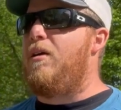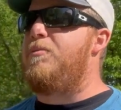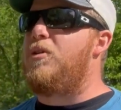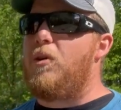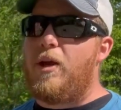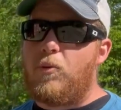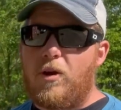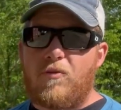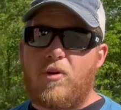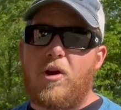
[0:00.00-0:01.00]
So like
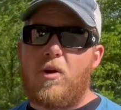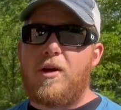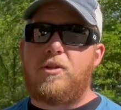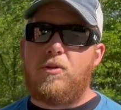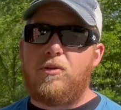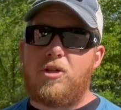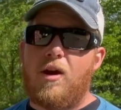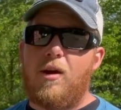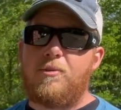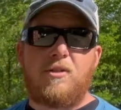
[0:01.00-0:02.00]
whenever I go out to do
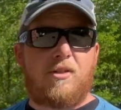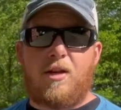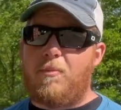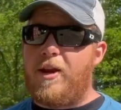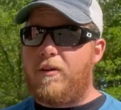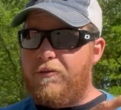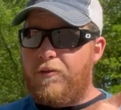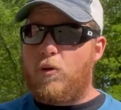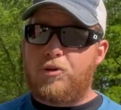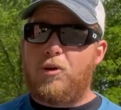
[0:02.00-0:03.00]
jobs, instead of making
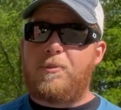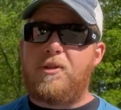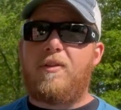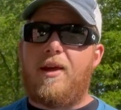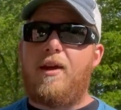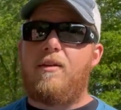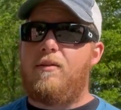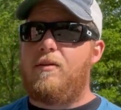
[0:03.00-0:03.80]
4 trips in that,